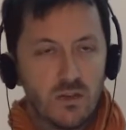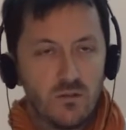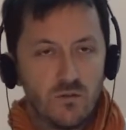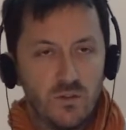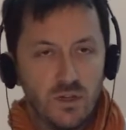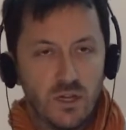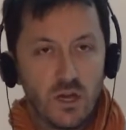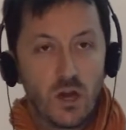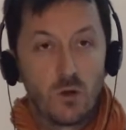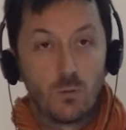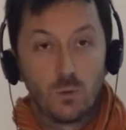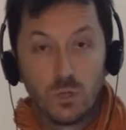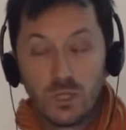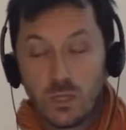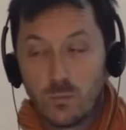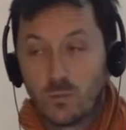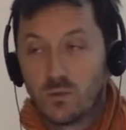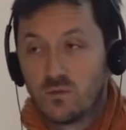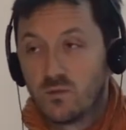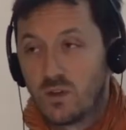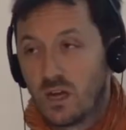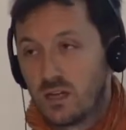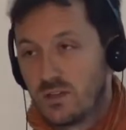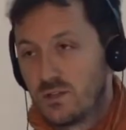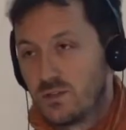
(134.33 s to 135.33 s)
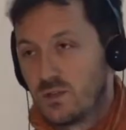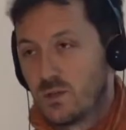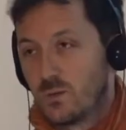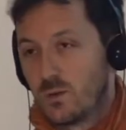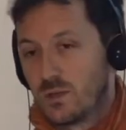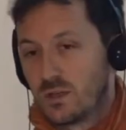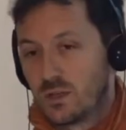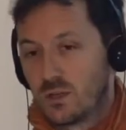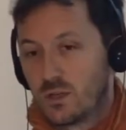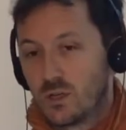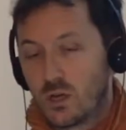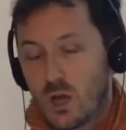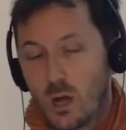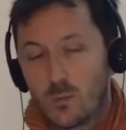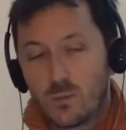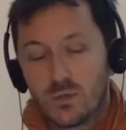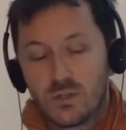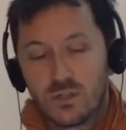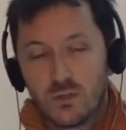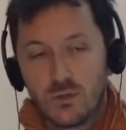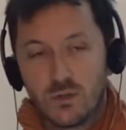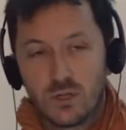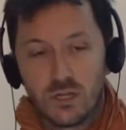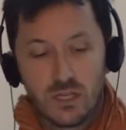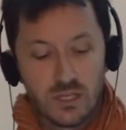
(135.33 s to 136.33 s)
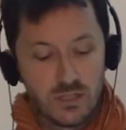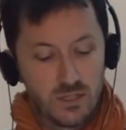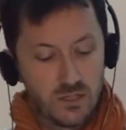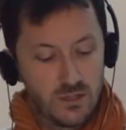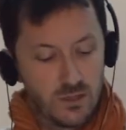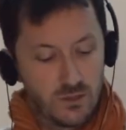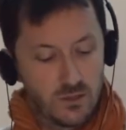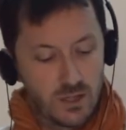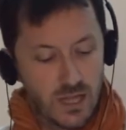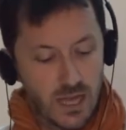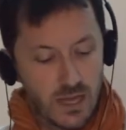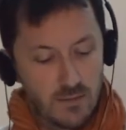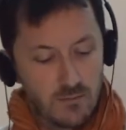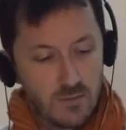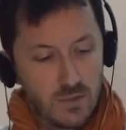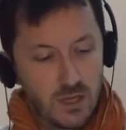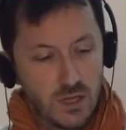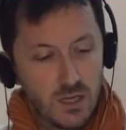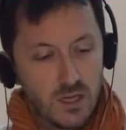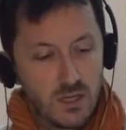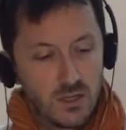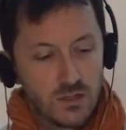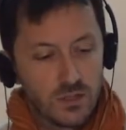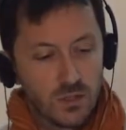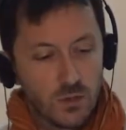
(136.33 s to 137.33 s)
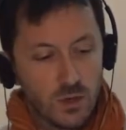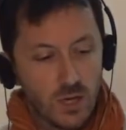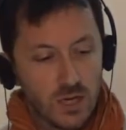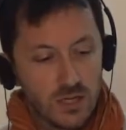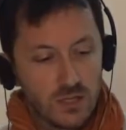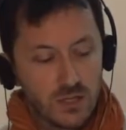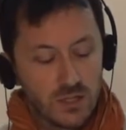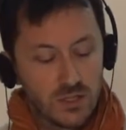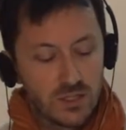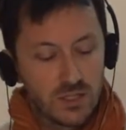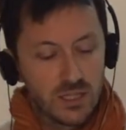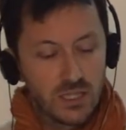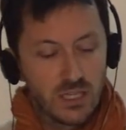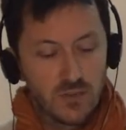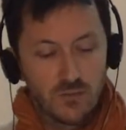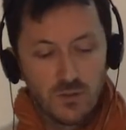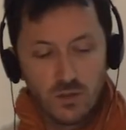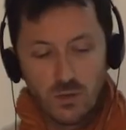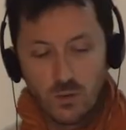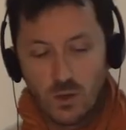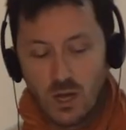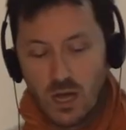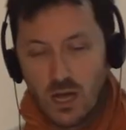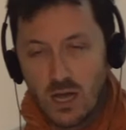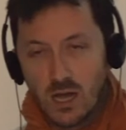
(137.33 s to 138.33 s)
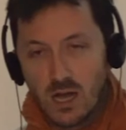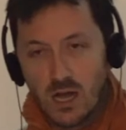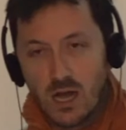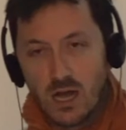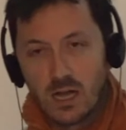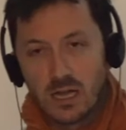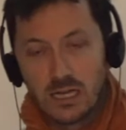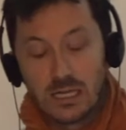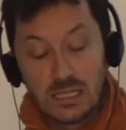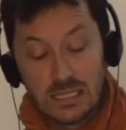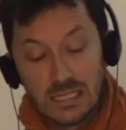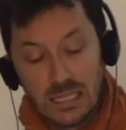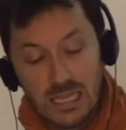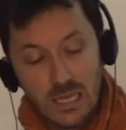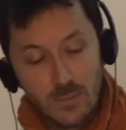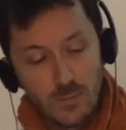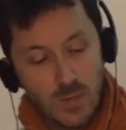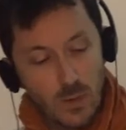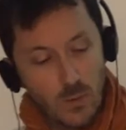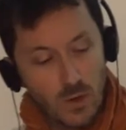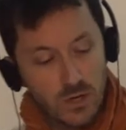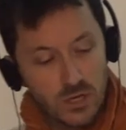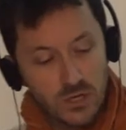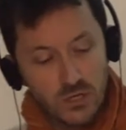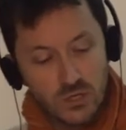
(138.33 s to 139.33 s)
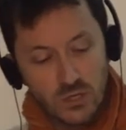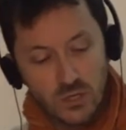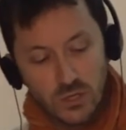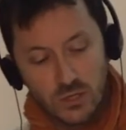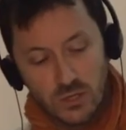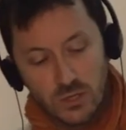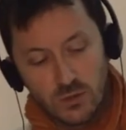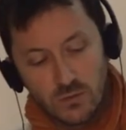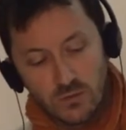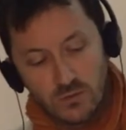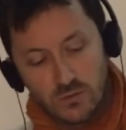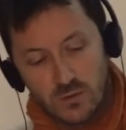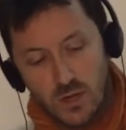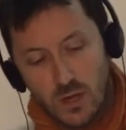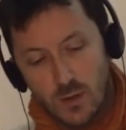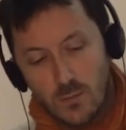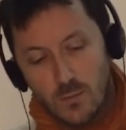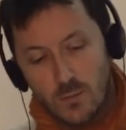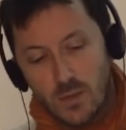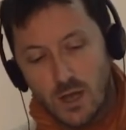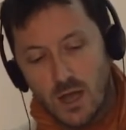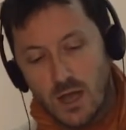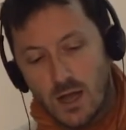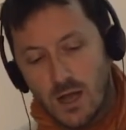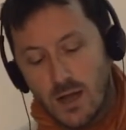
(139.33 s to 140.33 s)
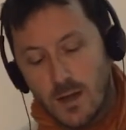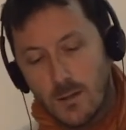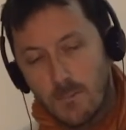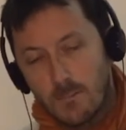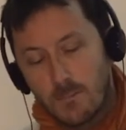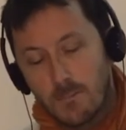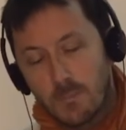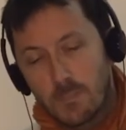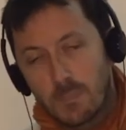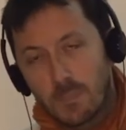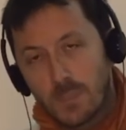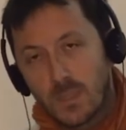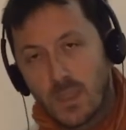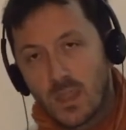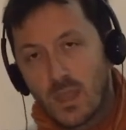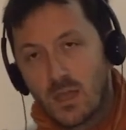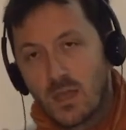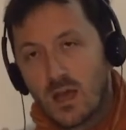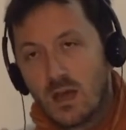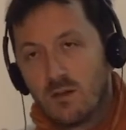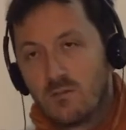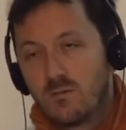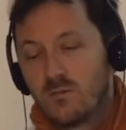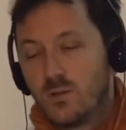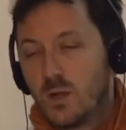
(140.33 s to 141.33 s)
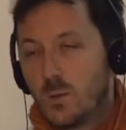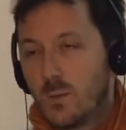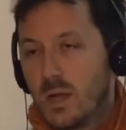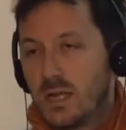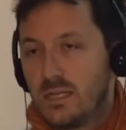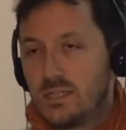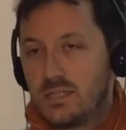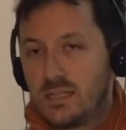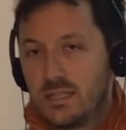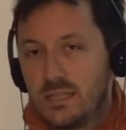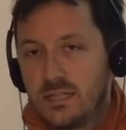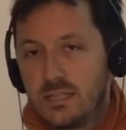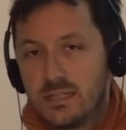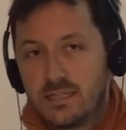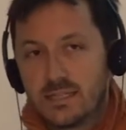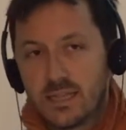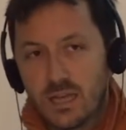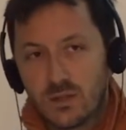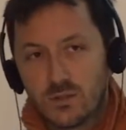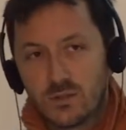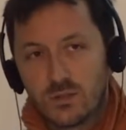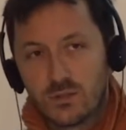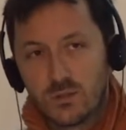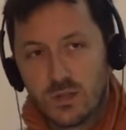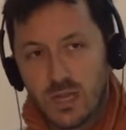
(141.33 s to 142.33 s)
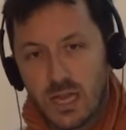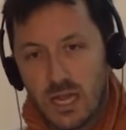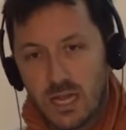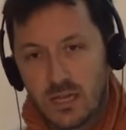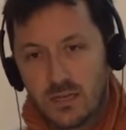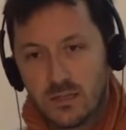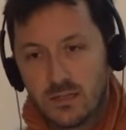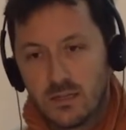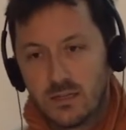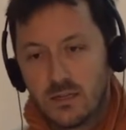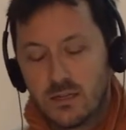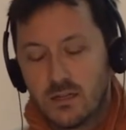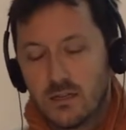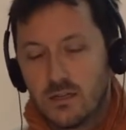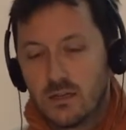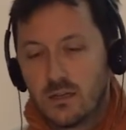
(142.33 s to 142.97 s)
VR really provides you with a good opportunity to do that. So just to give you a clip, I want to show you from a film I did in South Sudan.